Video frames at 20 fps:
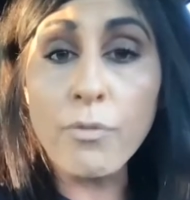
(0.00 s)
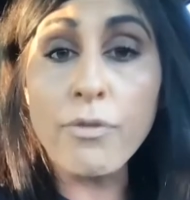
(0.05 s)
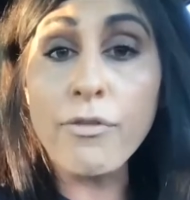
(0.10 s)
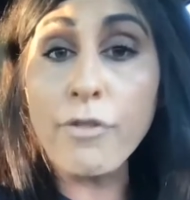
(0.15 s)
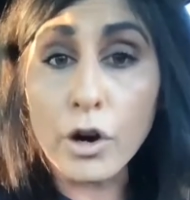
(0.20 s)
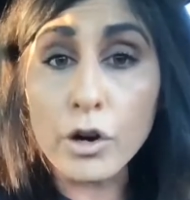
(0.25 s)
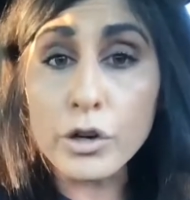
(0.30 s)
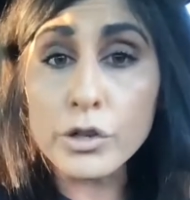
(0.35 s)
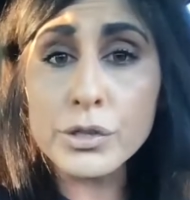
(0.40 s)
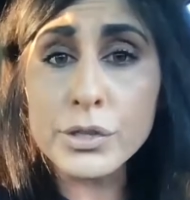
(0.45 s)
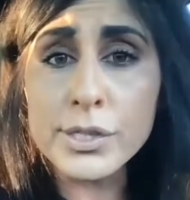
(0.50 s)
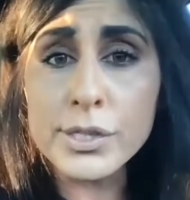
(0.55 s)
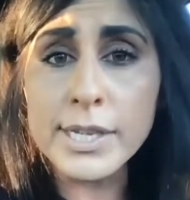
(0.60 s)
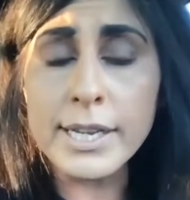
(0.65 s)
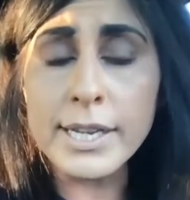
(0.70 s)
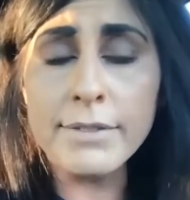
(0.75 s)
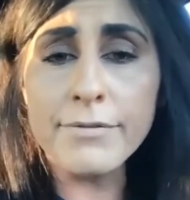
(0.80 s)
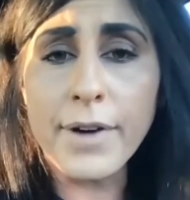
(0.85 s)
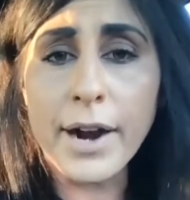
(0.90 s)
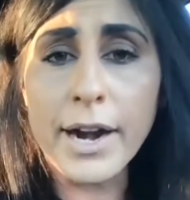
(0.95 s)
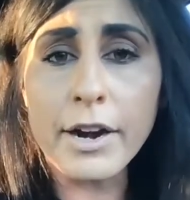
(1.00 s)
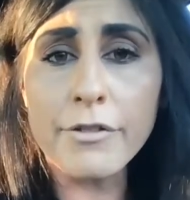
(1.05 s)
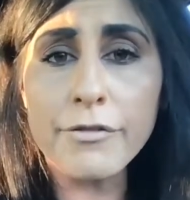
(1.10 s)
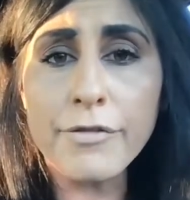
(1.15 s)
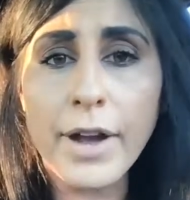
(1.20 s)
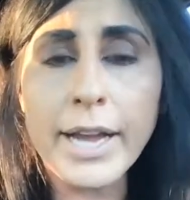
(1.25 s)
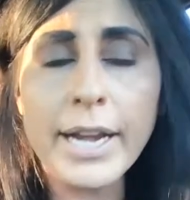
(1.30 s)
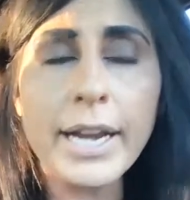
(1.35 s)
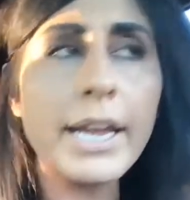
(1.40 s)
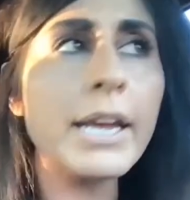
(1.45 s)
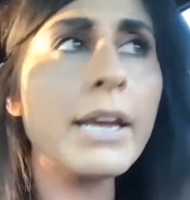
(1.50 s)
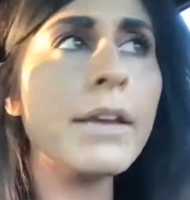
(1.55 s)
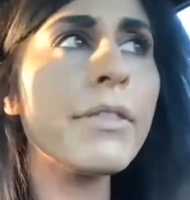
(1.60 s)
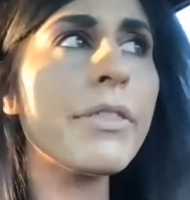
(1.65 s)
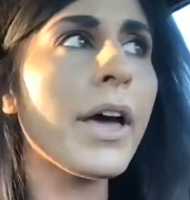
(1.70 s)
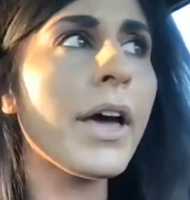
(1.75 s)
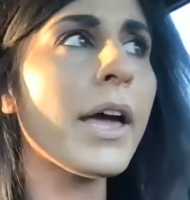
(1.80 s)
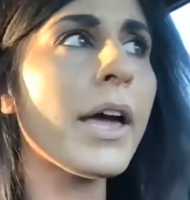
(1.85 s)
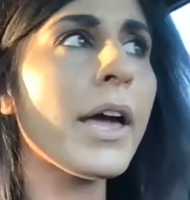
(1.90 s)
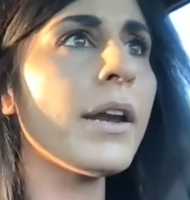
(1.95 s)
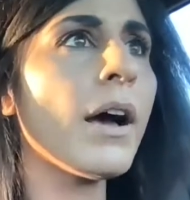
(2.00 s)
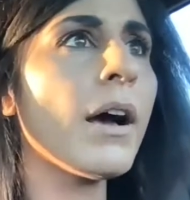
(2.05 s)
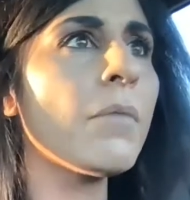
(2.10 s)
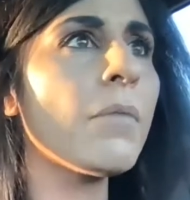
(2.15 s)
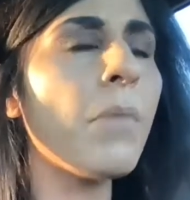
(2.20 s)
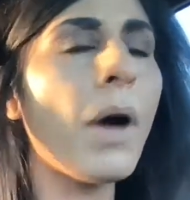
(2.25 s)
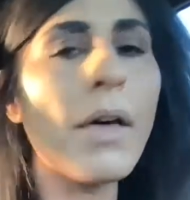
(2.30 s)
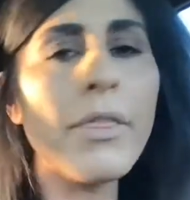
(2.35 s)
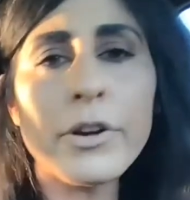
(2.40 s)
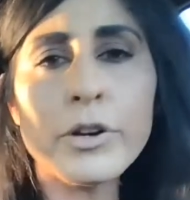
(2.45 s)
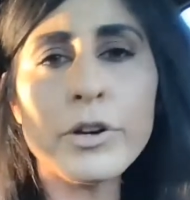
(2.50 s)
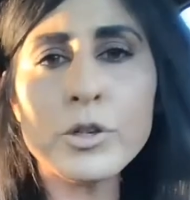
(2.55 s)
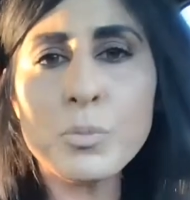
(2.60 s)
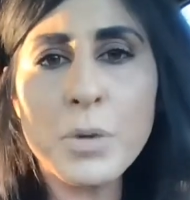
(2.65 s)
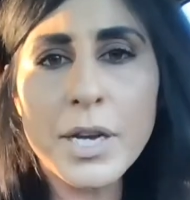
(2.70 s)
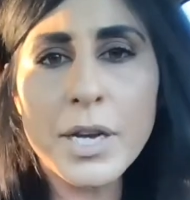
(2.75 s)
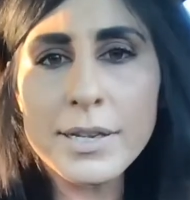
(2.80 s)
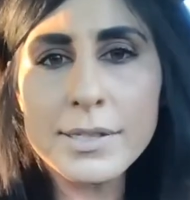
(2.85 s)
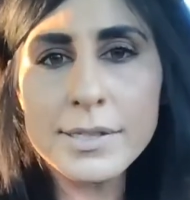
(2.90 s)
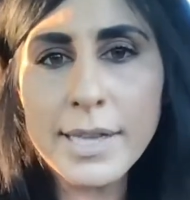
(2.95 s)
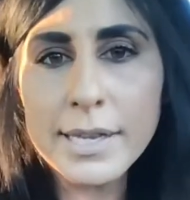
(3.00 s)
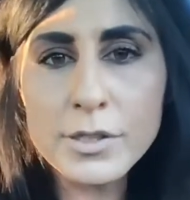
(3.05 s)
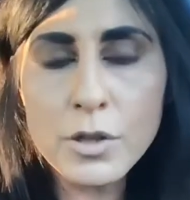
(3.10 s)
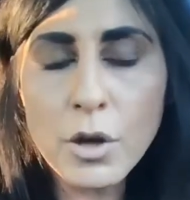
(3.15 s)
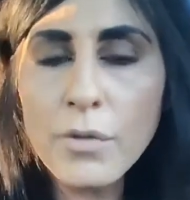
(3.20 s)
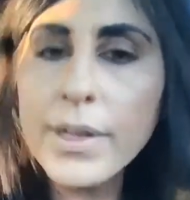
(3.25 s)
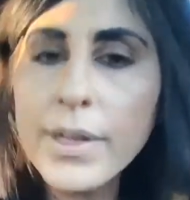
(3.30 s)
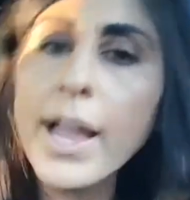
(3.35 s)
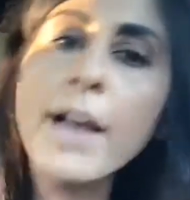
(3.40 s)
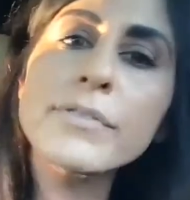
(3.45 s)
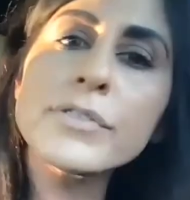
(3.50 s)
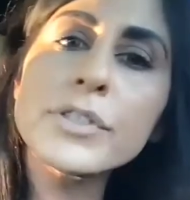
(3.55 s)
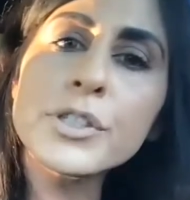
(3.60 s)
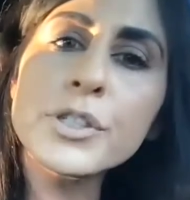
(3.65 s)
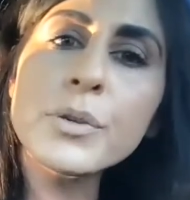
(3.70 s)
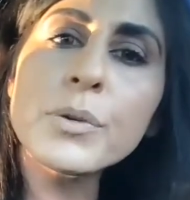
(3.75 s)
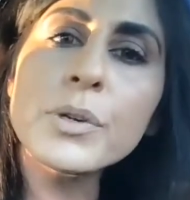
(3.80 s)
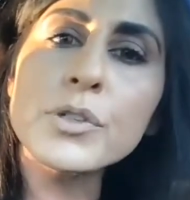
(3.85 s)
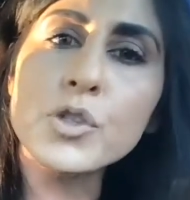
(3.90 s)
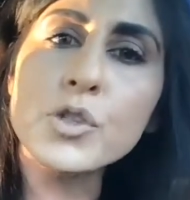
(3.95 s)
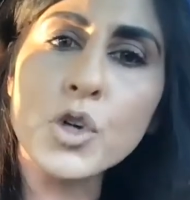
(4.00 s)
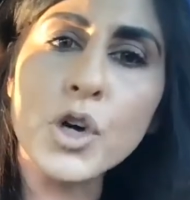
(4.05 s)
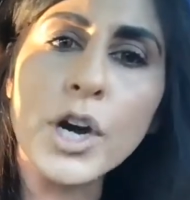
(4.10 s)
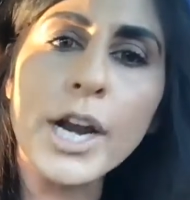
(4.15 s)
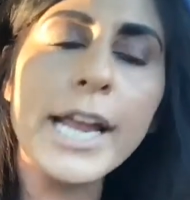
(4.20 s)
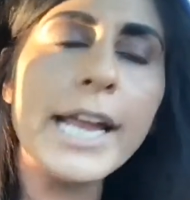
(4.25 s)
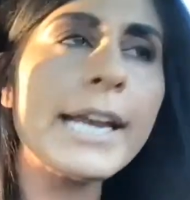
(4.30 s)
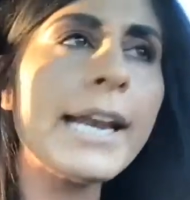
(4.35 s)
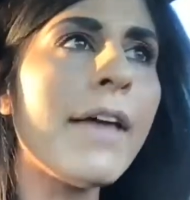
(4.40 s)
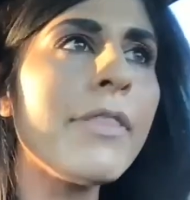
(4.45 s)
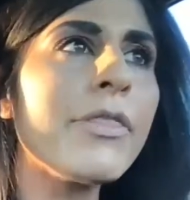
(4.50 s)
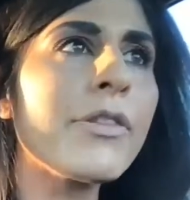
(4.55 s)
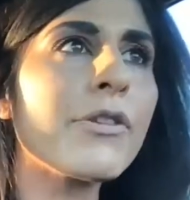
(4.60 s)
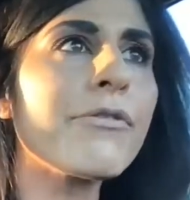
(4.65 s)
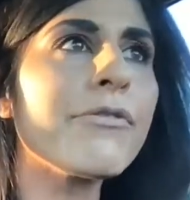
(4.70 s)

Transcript: versed in firefighting than um, others because that's all they have to do is train. And they're